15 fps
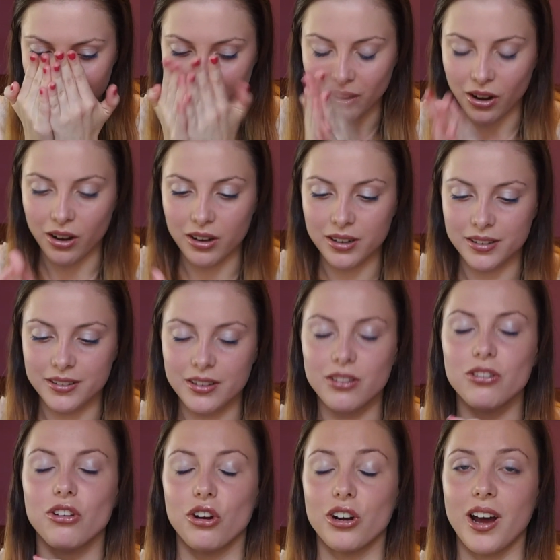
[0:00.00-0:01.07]
Oh,
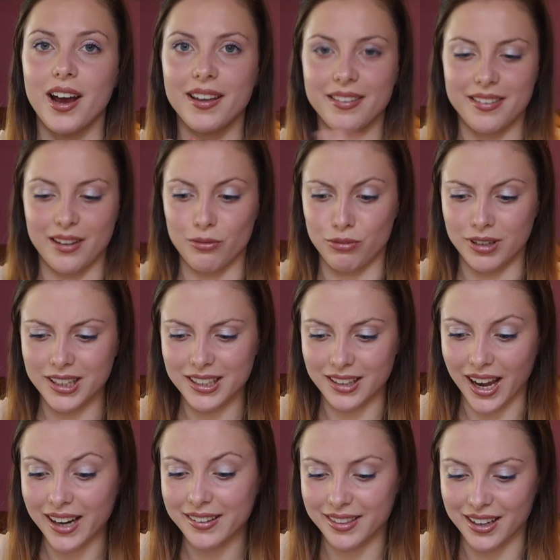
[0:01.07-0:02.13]
so nice. I really
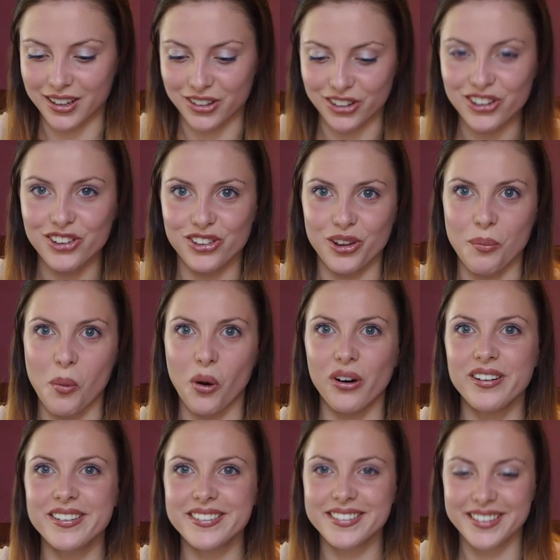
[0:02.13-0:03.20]
like that. I've got to use it more.
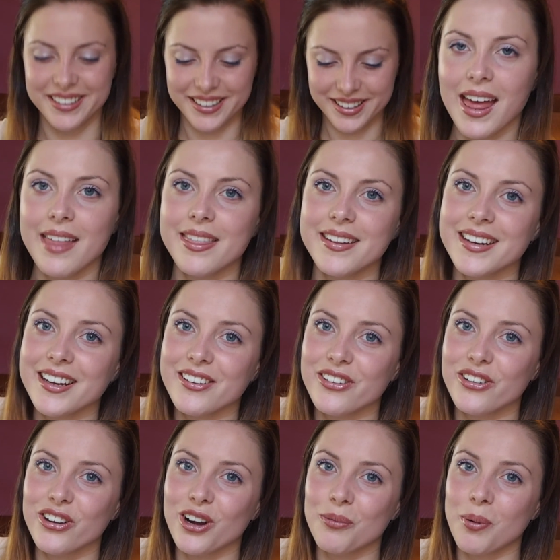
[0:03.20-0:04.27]
The next
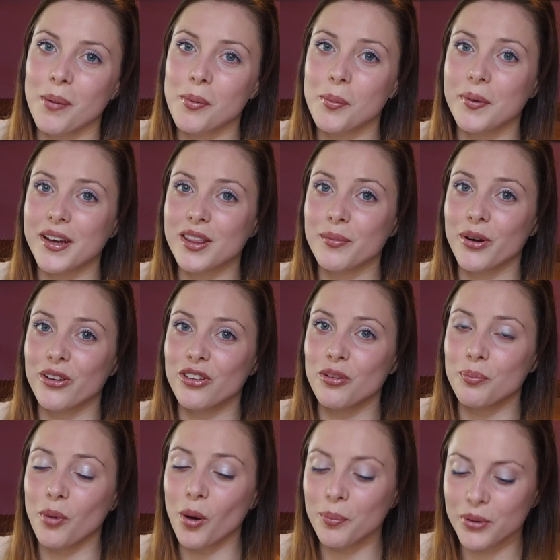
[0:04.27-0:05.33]
2 are probably the
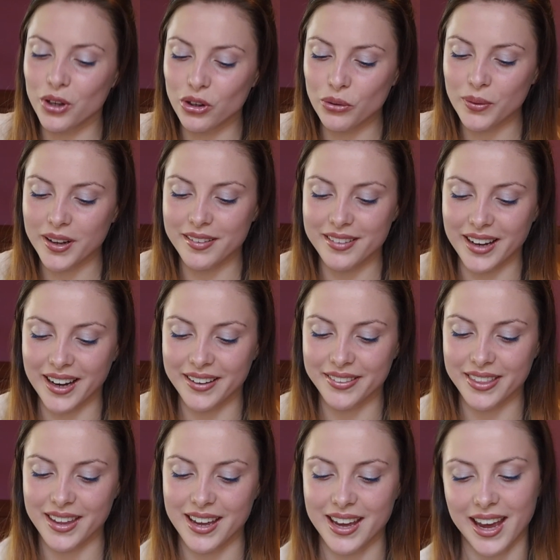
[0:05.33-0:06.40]
most popular ones out
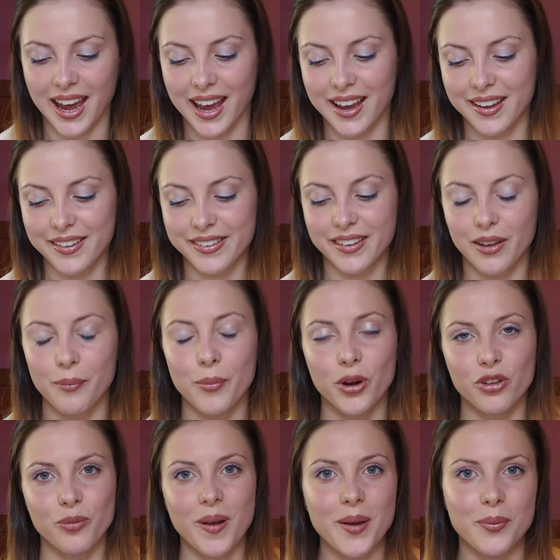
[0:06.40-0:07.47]
there, as
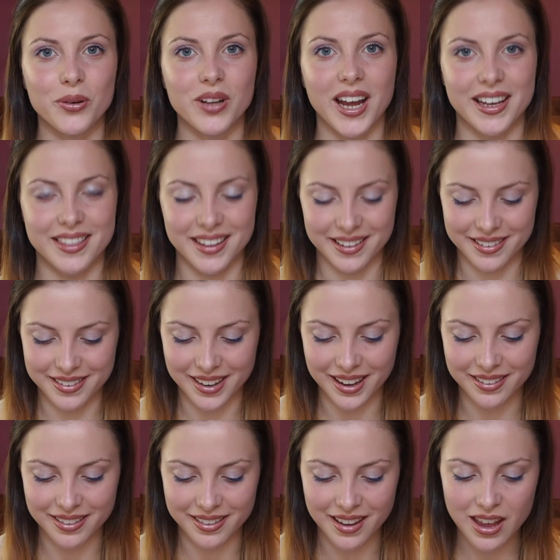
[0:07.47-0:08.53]
most people like these
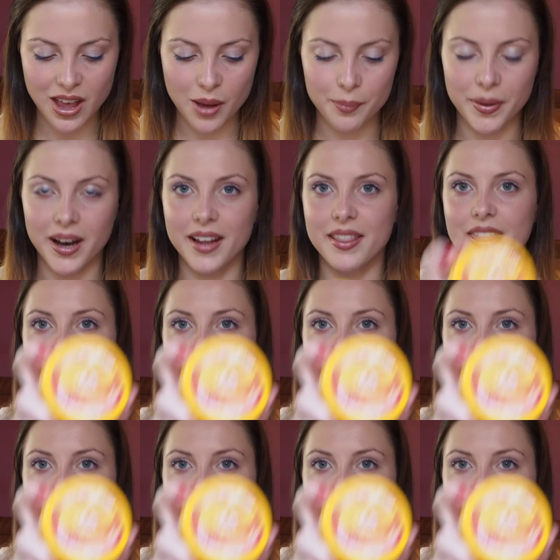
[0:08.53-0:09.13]
scents, but